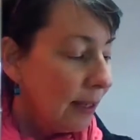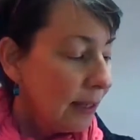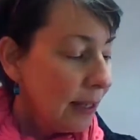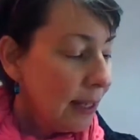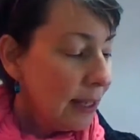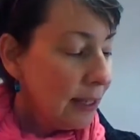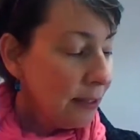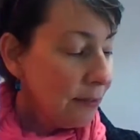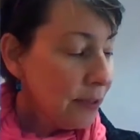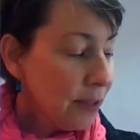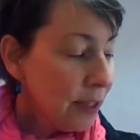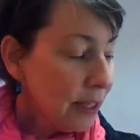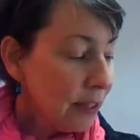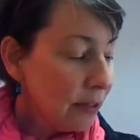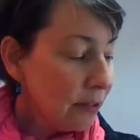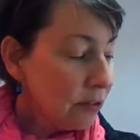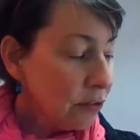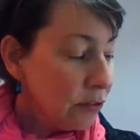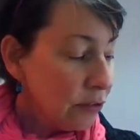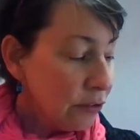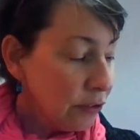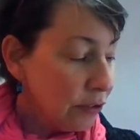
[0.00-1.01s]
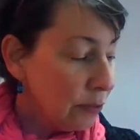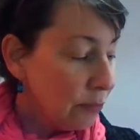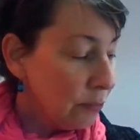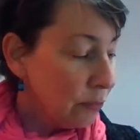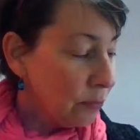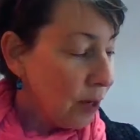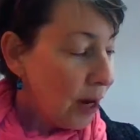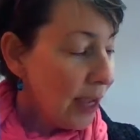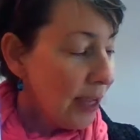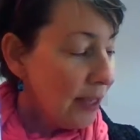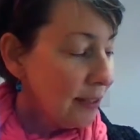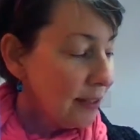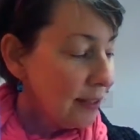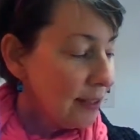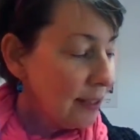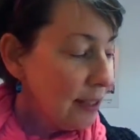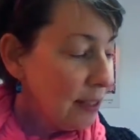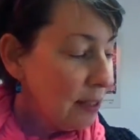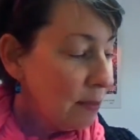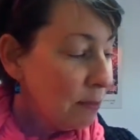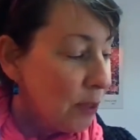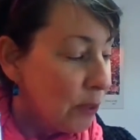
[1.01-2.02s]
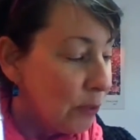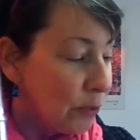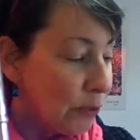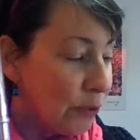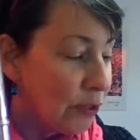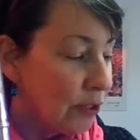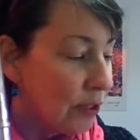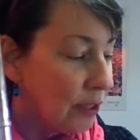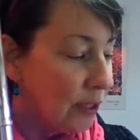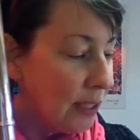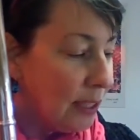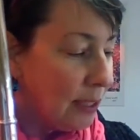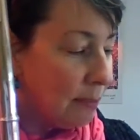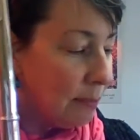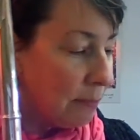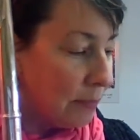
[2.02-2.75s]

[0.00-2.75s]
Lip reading: I love it that she writes emotionally,